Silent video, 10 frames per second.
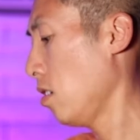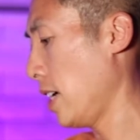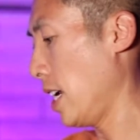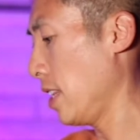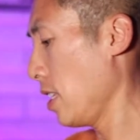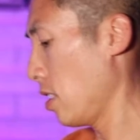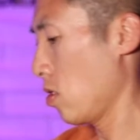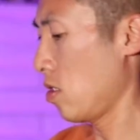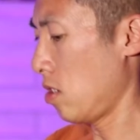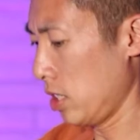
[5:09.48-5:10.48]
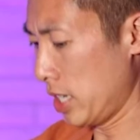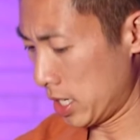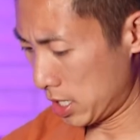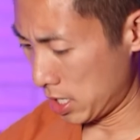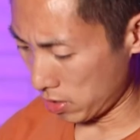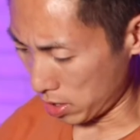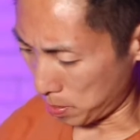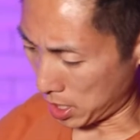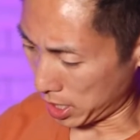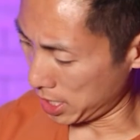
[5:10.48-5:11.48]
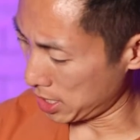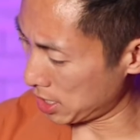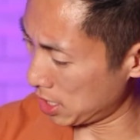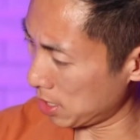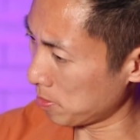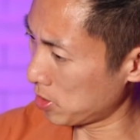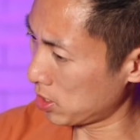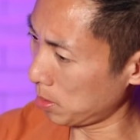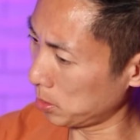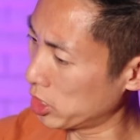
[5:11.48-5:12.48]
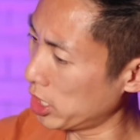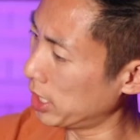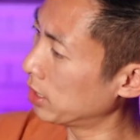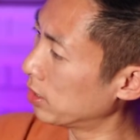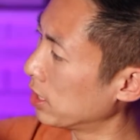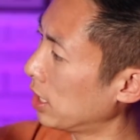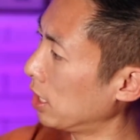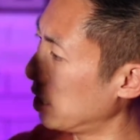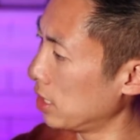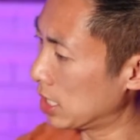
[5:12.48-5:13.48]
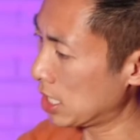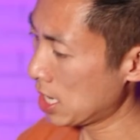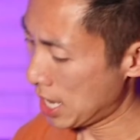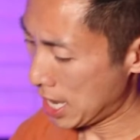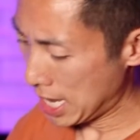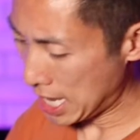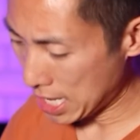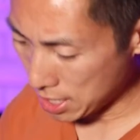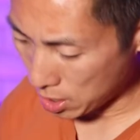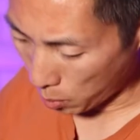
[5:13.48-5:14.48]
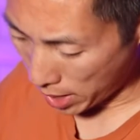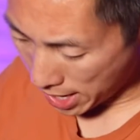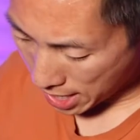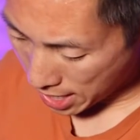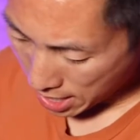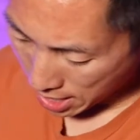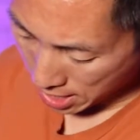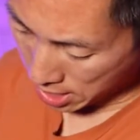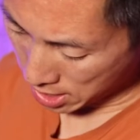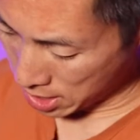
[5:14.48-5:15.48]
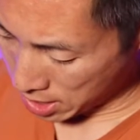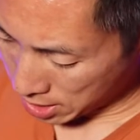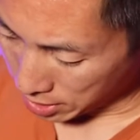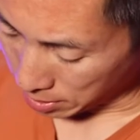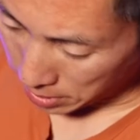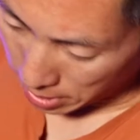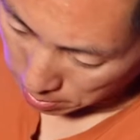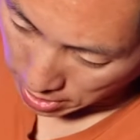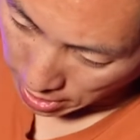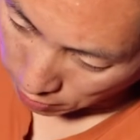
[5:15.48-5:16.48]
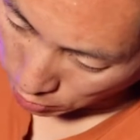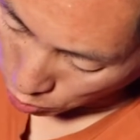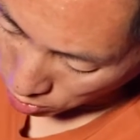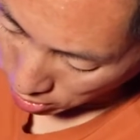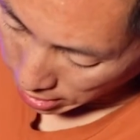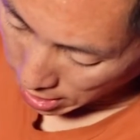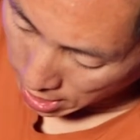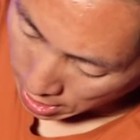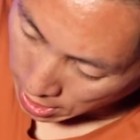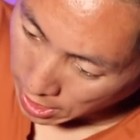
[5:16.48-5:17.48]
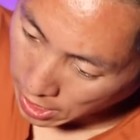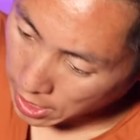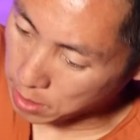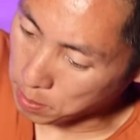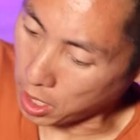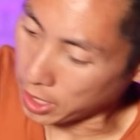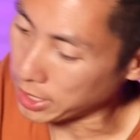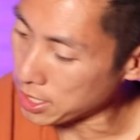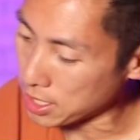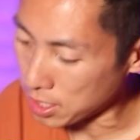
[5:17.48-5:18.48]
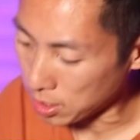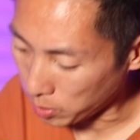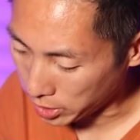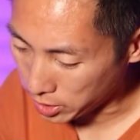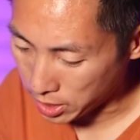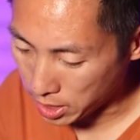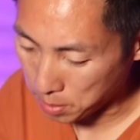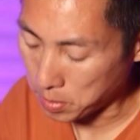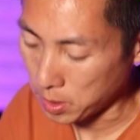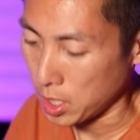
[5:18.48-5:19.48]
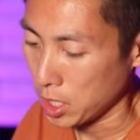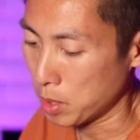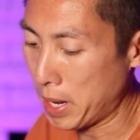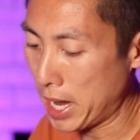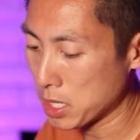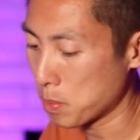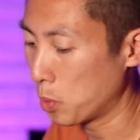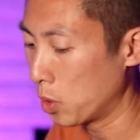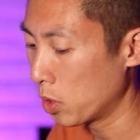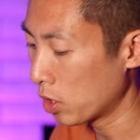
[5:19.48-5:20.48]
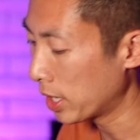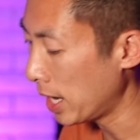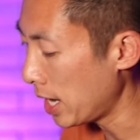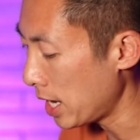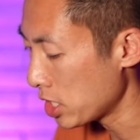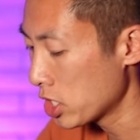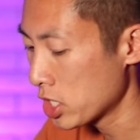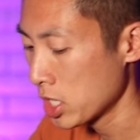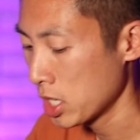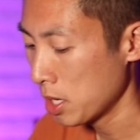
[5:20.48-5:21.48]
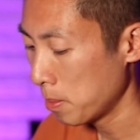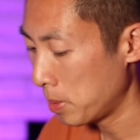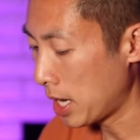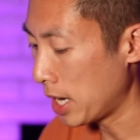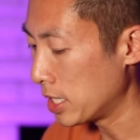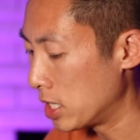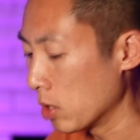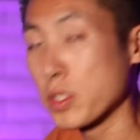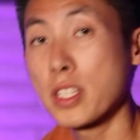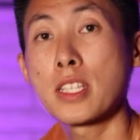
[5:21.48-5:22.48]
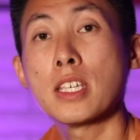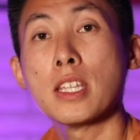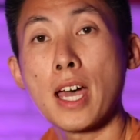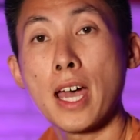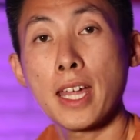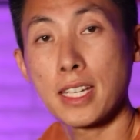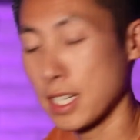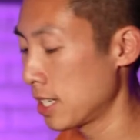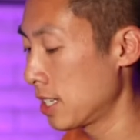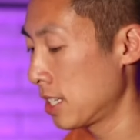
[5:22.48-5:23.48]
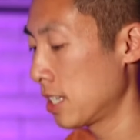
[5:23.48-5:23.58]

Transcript: All right, I think those are all the exterior pockets. I'm just double checking there's nothing else hidden away. Sometimes they have those really hidden pockets, you know, where you can keep your passport or cash, but I don't see that.